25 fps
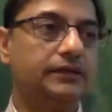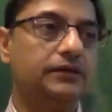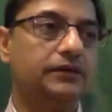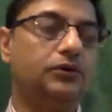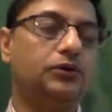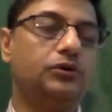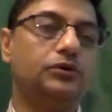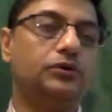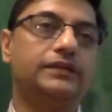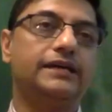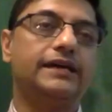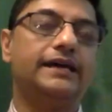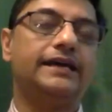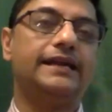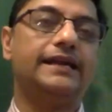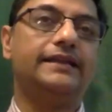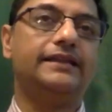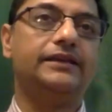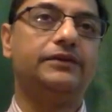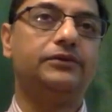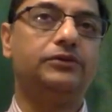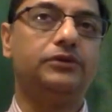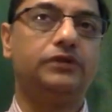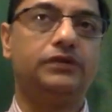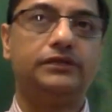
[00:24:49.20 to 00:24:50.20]
go there
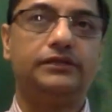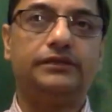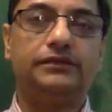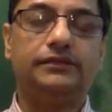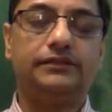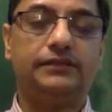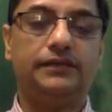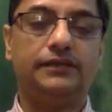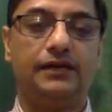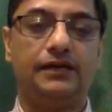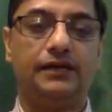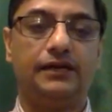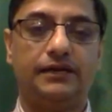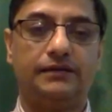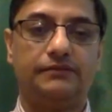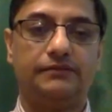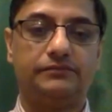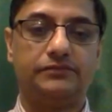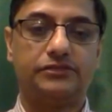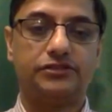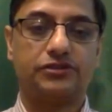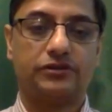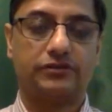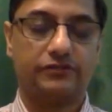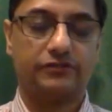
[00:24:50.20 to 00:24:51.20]
and they would um,
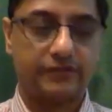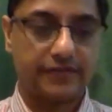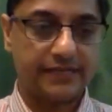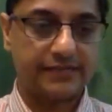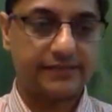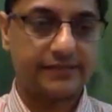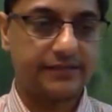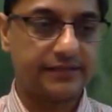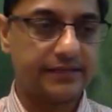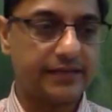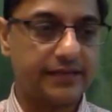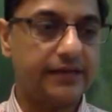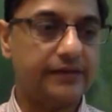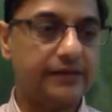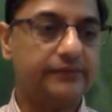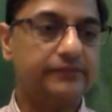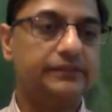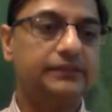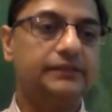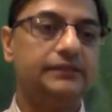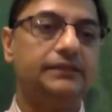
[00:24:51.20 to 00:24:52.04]
sort of rest there.